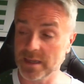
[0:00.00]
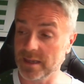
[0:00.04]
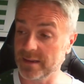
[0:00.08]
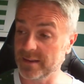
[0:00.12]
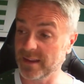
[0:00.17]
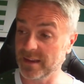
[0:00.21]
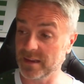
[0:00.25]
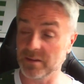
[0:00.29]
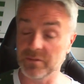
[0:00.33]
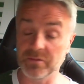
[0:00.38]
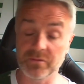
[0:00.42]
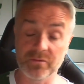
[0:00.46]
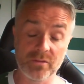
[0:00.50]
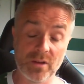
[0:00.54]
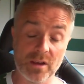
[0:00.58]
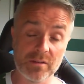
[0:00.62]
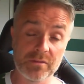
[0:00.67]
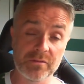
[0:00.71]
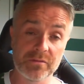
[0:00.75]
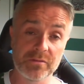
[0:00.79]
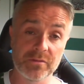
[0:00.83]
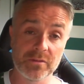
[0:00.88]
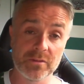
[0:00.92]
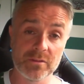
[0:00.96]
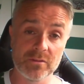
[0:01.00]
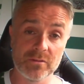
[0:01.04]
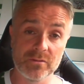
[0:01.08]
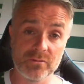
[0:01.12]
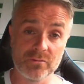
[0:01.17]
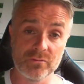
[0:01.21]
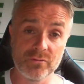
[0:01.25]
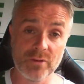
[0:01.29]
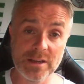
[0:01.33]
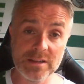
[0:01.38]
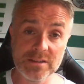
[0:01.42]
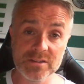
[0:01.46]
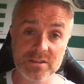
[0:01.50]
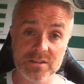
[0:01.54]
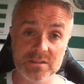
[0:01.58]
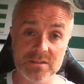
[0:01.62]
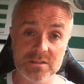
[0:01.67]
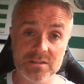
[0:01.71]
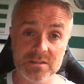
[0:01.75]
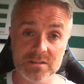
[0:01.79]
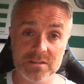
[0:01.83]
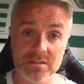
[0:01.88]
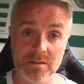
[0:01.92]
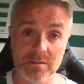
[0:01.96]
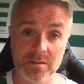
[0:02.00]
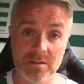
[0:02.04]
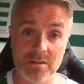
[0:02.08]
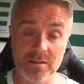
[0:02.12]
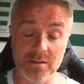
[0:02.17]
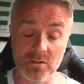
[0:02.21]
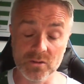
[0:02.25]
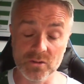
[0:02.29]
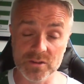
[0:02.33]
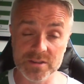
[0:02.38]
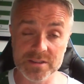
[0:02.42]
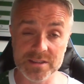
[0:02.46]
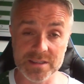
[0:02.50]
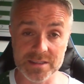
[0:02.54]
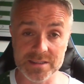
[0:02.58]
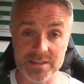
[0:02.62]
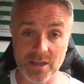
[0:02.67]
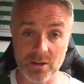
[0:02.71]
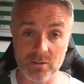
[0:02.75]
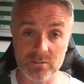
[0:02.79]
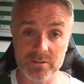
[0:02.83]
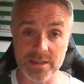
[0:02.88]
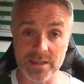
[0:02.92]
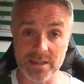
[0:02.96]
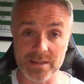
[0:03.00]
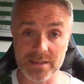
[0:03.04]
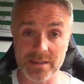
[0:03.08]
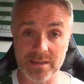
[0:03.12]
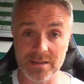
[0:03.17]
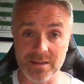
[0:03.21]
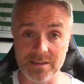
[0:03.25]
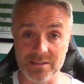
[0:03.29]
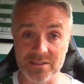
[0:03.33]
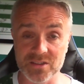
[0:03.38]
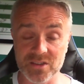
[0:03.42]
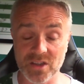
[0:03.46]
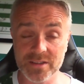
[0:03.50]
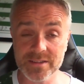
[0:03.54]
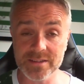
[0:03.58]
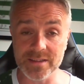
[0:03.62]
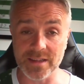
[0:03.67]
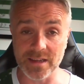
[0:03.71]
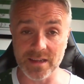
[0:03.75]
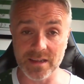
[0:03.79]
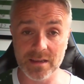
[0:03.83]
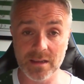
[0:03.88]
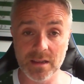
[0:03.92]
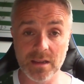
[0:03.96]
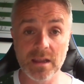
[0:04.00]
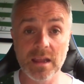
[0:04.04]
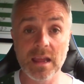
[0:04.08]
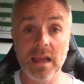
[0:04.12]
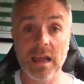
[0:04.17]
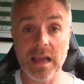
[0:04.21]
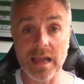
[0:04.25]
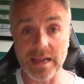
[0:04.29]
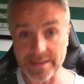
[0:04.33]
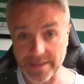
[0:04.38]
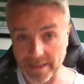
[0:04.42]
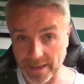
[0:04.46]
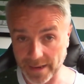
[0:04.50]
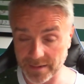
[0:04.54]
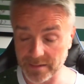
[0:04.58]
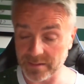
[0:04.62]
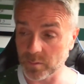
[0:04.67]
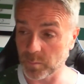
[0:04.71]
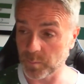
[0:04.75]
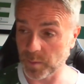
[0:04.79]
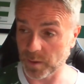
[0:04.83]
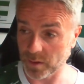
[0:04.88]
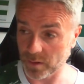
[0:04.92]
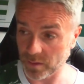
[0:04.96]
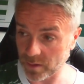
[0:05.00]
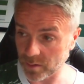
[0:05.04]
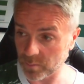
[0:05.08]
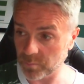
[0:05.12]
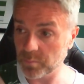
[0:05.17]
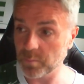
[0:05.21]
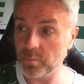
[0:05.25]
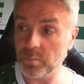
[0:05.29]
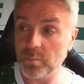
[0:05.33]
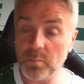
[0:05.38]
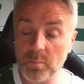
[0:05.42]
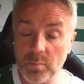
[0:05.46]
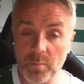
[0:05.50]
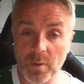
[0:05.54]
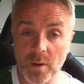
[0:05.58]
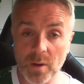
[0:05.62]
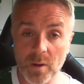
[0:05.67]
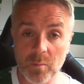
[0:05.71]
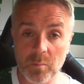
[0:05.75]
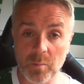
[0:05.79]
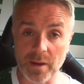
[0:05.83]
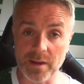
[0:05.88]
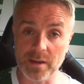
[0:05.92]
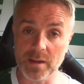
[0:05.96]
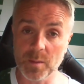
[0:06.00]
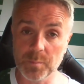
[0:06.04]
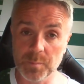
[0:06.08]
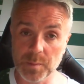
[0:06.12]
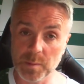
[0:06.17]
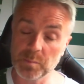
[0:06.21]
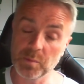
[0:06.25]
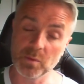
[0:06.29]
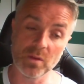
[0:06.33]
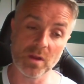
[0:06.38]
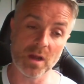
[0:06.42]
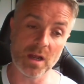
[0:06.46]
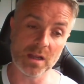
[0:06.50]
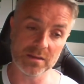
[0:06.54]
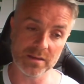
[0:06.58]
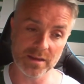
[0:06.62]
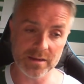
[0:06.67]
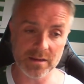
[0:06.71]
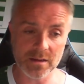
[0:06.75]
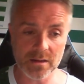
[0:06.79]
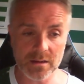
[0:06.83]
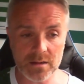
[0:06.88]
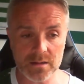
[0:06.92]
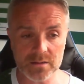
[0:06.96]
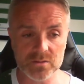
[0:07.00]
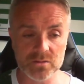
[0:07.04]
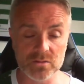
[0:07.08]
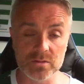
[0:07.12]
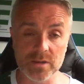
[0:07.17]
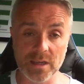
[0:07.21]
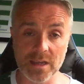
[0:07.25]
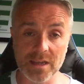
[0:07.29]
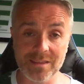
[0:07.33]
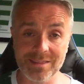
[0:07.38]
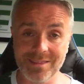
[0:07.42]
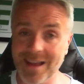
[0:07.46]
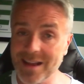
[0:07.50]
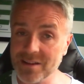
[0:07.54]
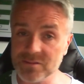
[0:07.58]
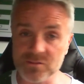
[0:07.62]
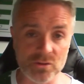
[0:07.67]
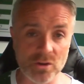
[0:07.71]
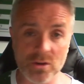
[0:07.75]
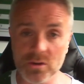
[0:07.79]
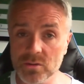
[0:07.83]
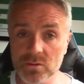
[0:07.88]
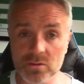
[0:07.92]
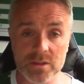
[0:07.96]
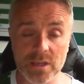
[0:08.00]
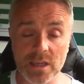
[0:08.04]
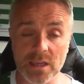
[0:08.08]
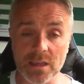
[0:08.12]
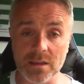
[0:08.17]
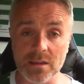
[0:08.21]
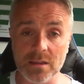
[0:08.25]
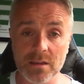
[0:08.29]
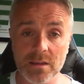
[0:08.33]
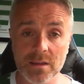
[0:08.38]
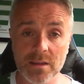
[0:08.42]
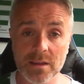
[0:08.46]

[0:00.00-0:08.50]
And then if Rangers lose to Celtic on Sunday, again, there'll be another pile of people that are like, oh, it's okay. That's not okay.